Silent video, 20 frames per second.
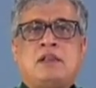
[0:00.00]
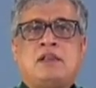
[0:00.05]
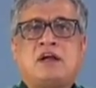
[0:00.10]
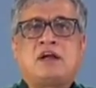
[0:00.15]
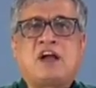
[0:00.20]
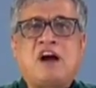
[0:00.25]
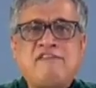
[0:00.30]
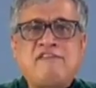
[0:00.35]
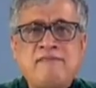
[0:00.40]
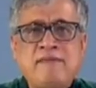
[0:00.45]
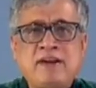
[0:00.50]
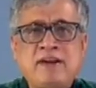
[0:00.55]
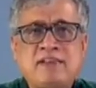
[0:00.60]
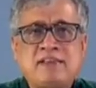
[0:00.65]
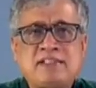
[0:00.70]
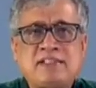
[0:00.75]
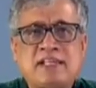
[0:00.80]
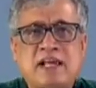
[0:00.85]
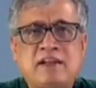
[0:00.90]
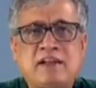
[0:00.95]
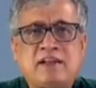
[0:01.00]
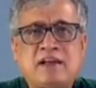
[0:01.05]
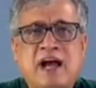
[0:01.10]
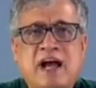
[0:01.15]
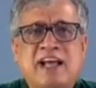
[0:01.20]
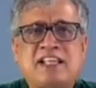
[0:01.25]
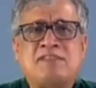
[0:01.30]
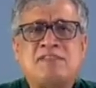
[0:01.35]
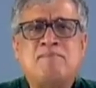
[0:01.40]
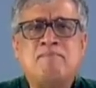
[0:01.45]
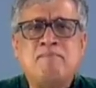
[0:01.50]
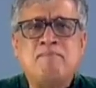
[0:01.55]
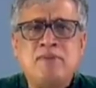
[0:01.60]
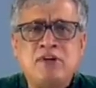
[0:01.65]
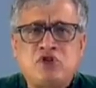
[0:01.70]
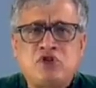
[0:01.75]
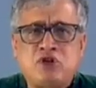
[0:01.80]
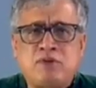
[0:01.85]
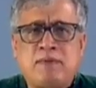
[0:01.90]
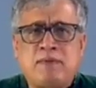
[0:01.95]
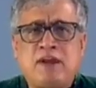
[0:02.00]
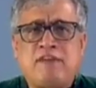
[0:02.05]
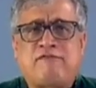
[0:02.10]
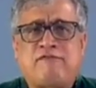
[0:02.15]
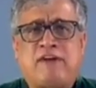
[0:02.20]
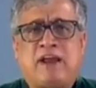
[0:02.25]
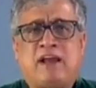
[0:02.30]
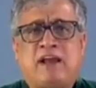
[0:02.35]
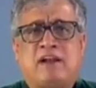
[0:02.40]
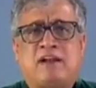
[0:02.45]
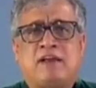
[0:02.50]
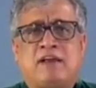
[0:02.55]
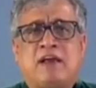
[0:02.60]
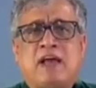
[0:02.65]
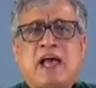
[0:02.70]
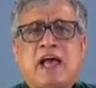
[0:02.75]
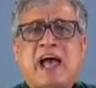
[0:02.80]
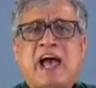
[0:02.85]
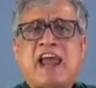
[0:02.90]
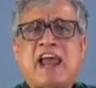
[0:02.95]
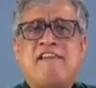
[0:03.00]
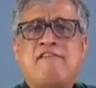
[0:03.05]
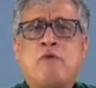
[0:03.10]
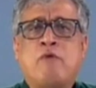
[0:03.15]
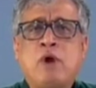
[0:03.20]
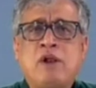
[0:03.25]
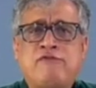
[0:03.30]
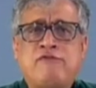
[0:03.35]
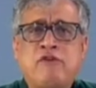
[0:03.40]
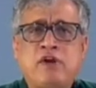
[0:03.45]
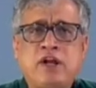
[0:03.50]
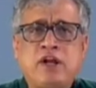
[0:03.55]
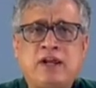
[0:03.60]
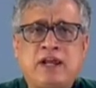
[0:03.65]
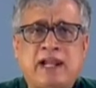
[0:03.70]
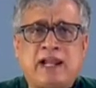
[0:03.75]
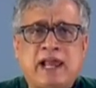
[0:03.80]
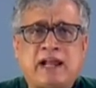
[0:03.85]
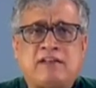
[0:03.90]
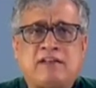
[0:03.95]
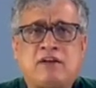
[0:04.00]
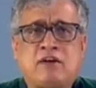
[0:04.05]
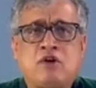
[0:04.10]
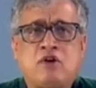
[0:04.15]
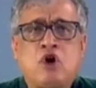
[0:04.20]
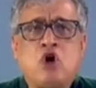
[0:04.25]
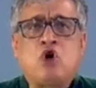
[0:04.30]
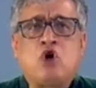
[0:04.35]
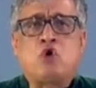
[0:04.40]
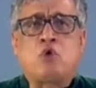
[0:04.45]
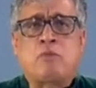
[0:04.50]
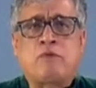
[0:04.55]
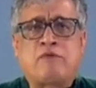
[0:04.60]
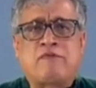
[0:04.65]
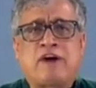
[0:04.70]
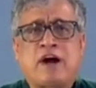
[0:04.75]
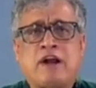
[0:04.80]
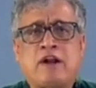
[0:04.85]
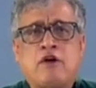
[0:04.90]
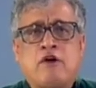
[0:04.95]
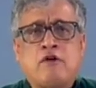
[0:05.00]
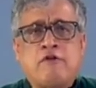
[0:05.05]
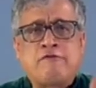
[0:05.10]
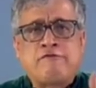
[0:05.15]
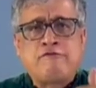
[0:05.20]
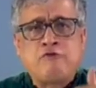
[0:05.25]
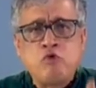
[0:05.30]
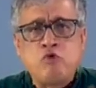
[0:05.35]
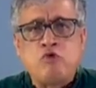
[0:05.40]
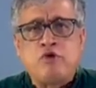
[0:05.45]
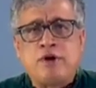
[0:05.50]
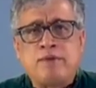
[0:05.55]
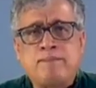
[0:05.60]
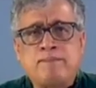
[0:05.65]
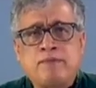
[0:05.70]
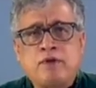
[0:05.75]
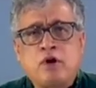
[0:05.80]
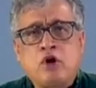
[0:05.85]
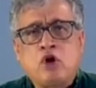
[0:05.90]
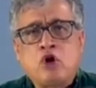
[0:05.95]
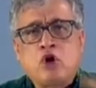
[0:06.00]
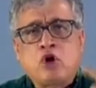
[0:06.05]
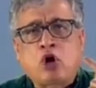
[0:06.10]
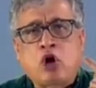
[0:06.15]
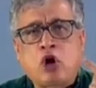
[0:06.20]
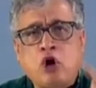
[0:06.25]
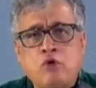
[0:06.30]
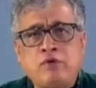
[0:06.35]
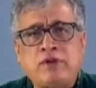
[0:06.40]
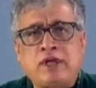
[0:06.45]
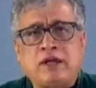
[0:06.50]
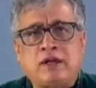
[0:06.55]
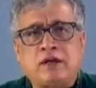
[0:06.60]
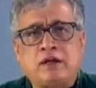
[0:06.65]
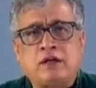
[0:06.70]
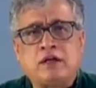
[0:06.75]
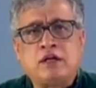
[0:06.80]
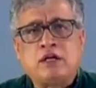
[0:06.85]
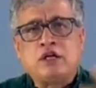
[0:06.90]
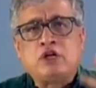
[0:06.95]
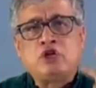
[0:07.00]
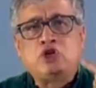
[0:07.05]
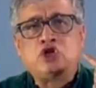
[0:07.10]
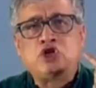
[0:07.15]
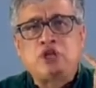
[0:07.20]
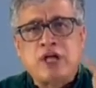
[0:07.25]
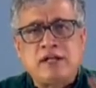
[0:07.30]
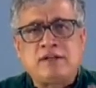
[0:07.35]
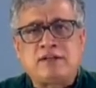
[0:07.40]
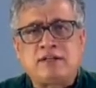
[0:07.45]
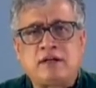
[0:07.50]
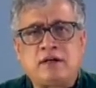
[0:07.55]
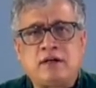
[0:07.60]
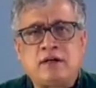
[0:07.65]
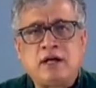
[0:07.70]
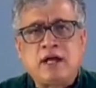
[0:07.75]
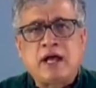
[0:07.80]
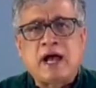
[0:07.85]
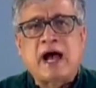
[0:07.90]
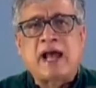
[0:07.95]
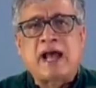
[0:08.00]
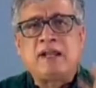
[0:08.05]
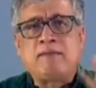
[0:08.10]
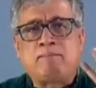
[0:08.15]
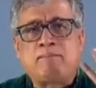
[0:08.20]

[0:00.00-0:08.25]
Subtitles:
The government at the centre has miserably failed and willfully neglected to provide food, clothing, shelter and